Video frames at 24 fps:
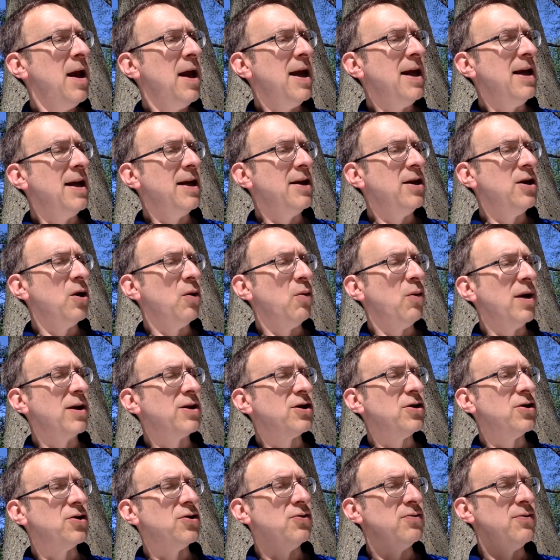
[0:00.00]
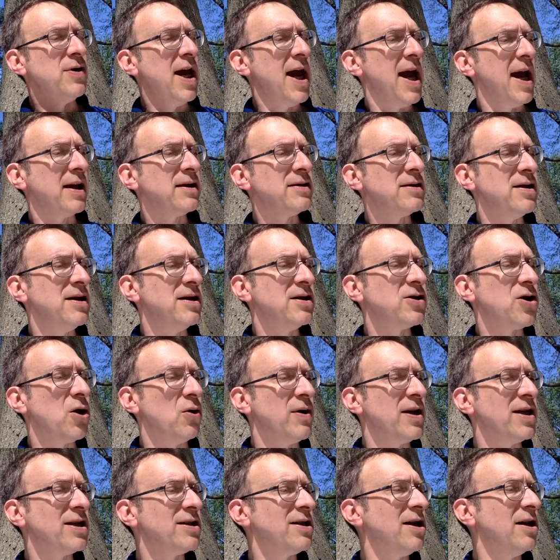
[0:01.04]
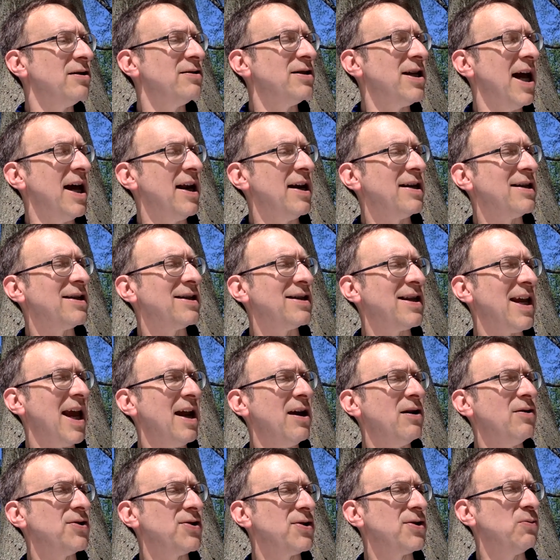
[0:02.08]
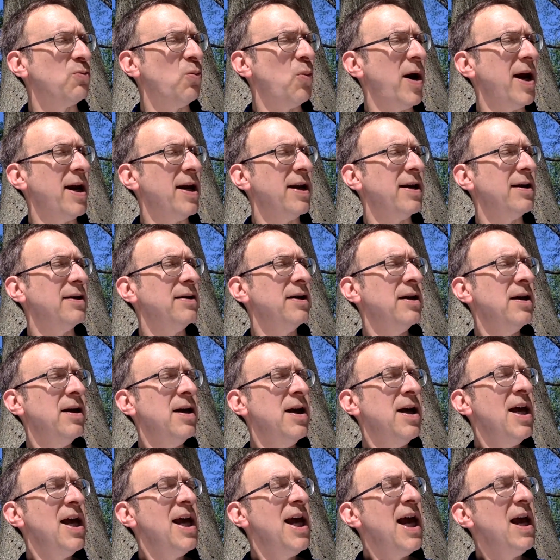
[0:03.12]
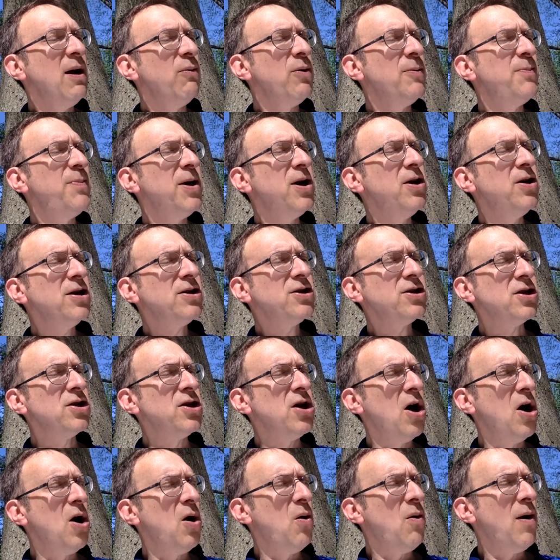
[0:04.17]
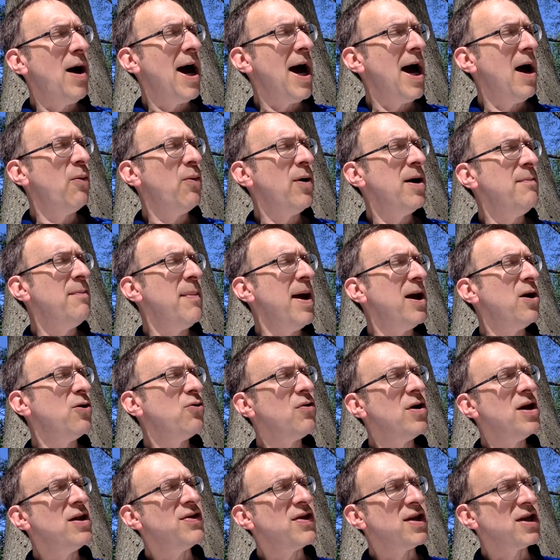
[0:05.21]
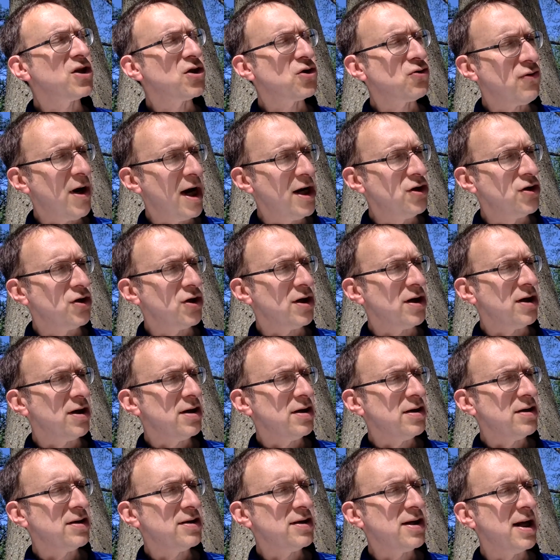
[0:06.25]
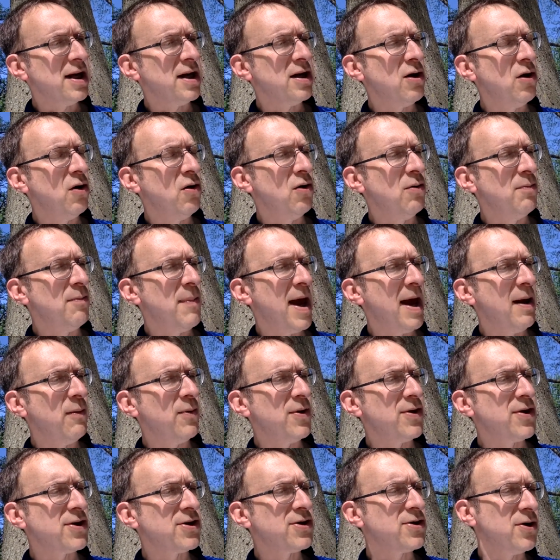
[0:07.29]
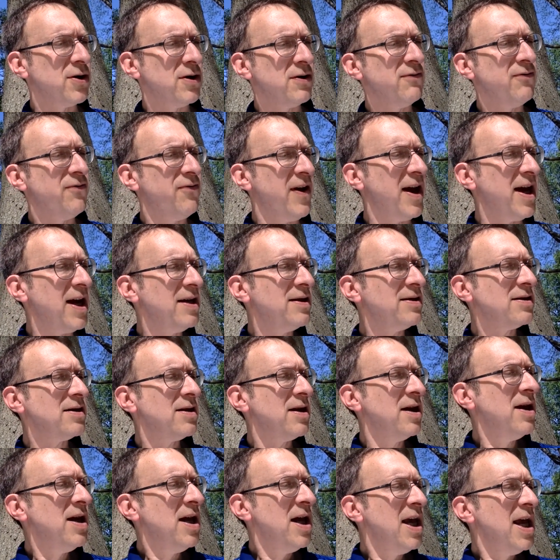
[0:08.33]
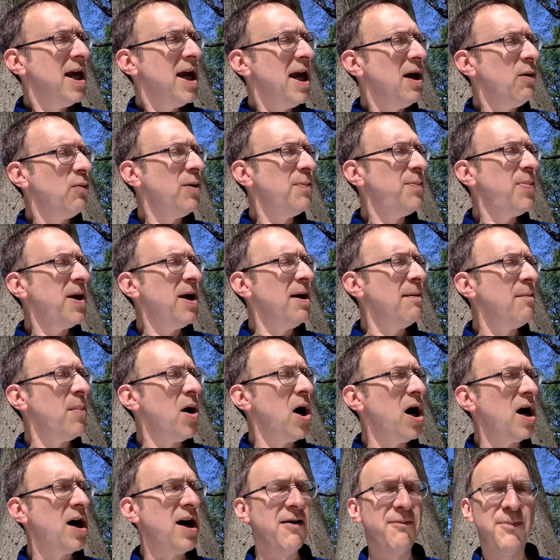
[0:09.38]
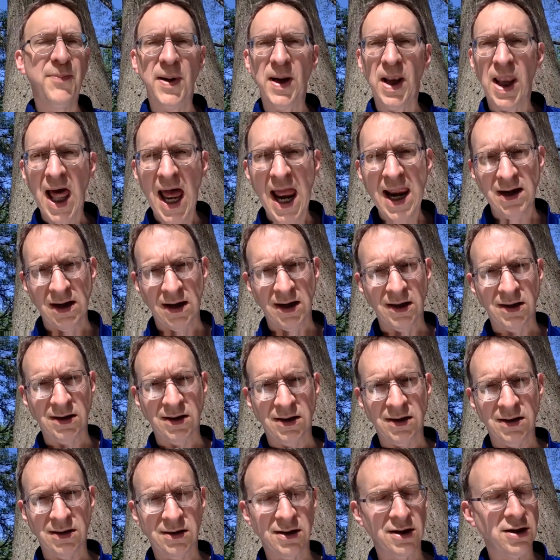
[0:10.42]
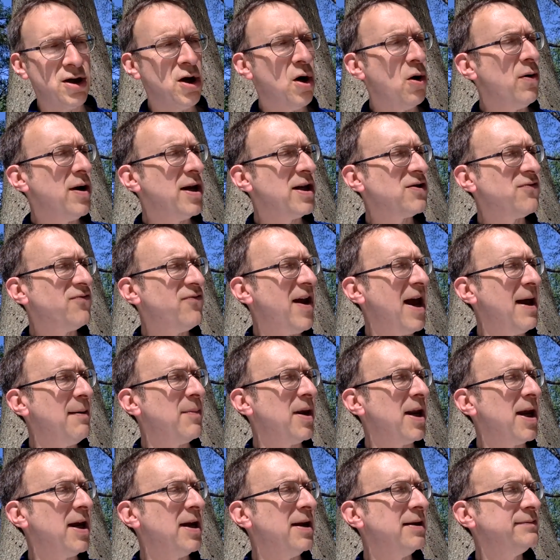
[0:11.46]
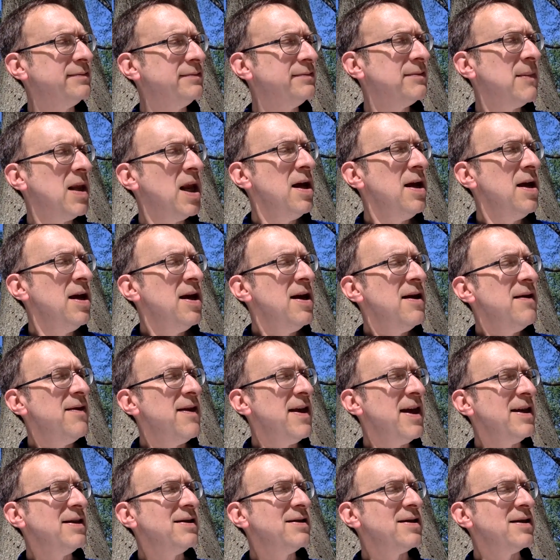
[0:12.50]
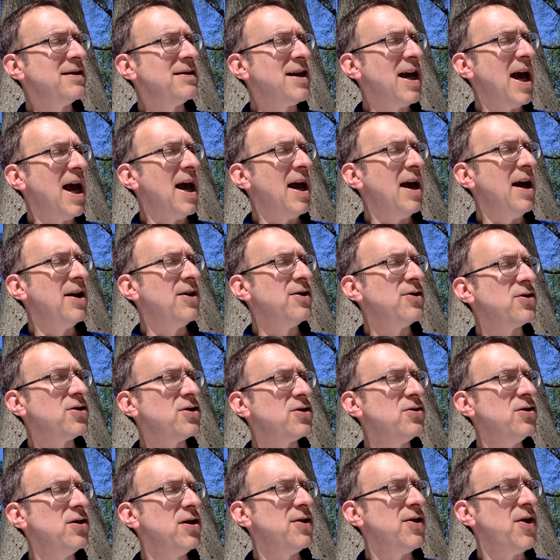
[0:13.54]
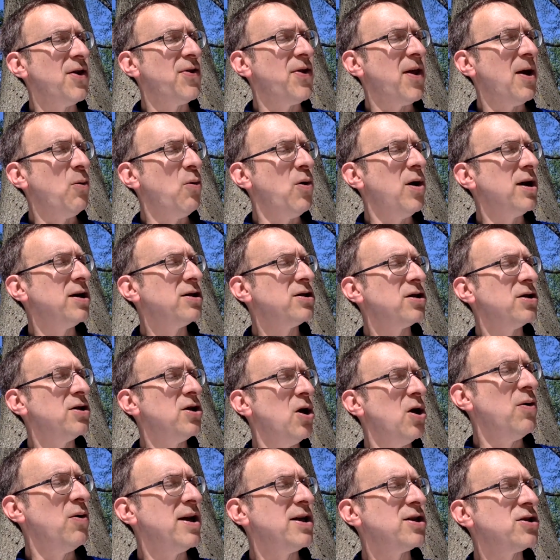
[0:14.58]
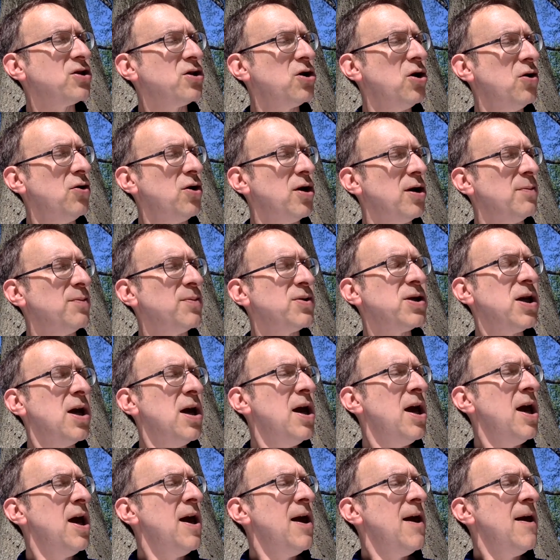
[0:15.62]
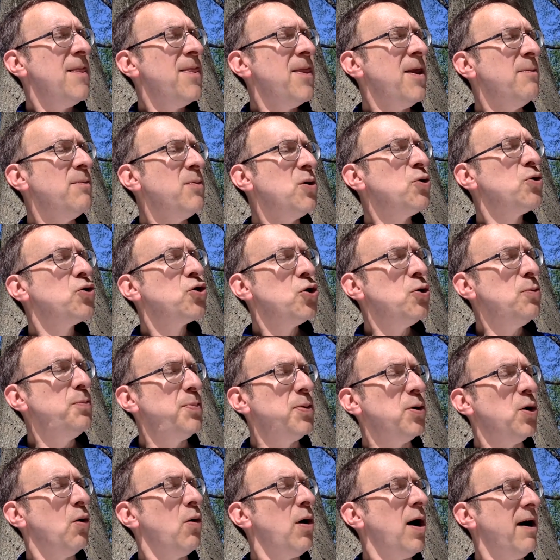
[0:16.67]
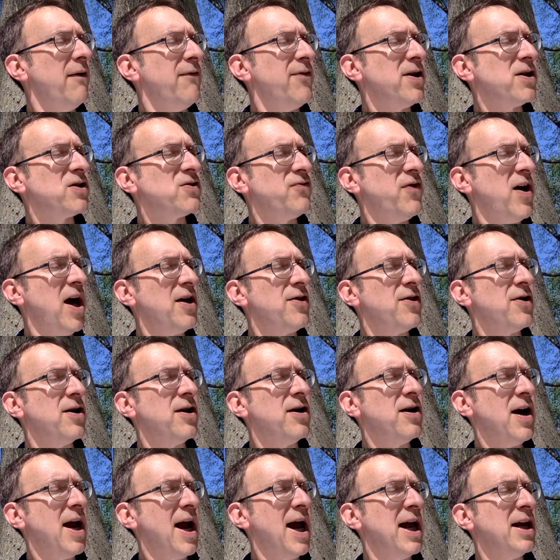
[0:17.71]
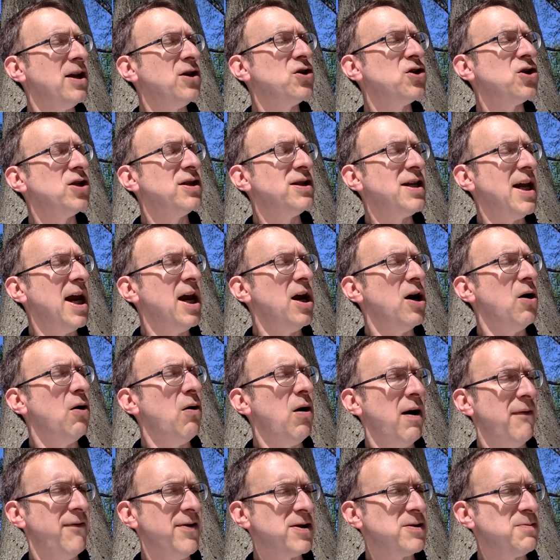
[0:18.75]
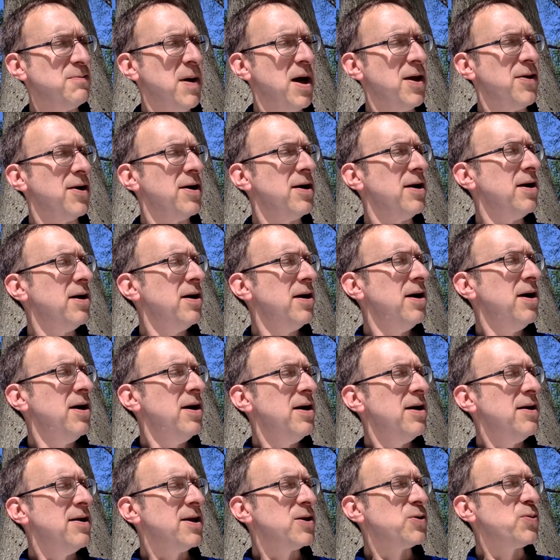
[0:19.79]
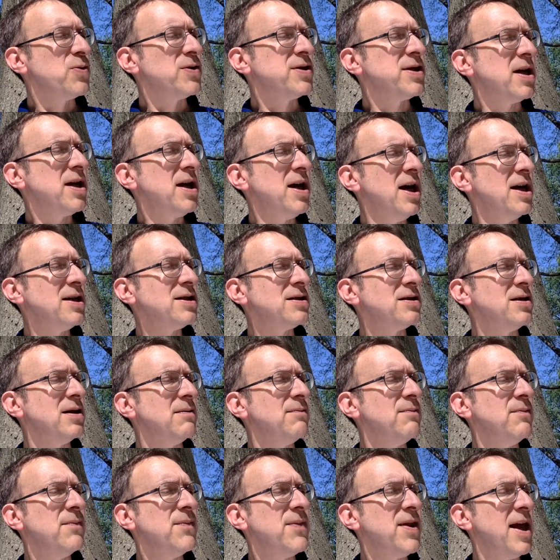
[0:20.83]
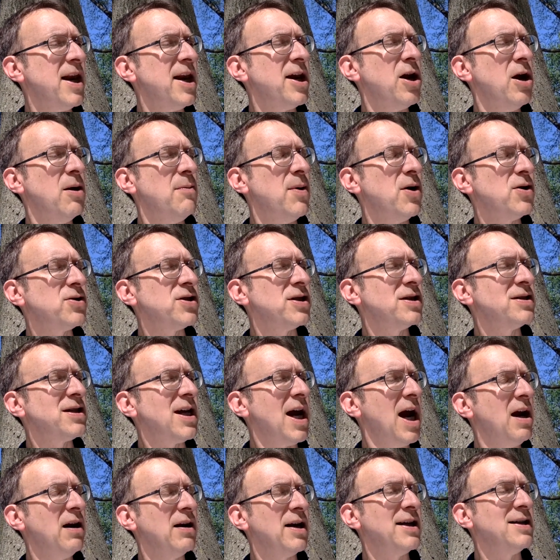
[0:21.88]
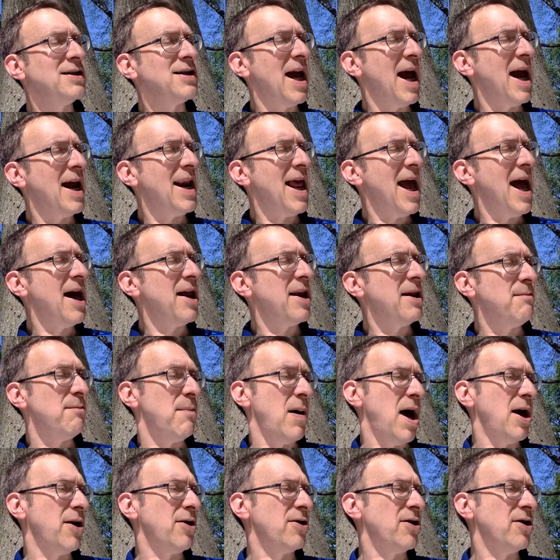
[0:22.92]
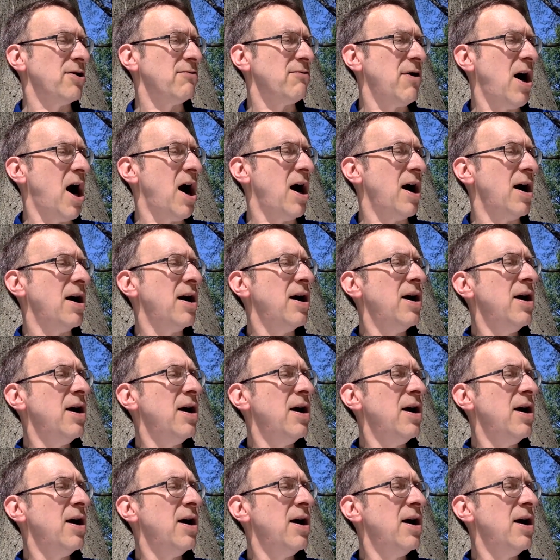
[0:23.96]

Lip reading: He didn't know what to do next, so he stared down at his ankles and waited. "It would be good to know how we may greet this stranger," said an old man with a stern face. "It would be a mark of politeness to know his family." Then Tendai understood that they wanted to his totems, the Mutupu of his father and Chideo of his mother. This was a custom that had almost entirely died out in modern Harar.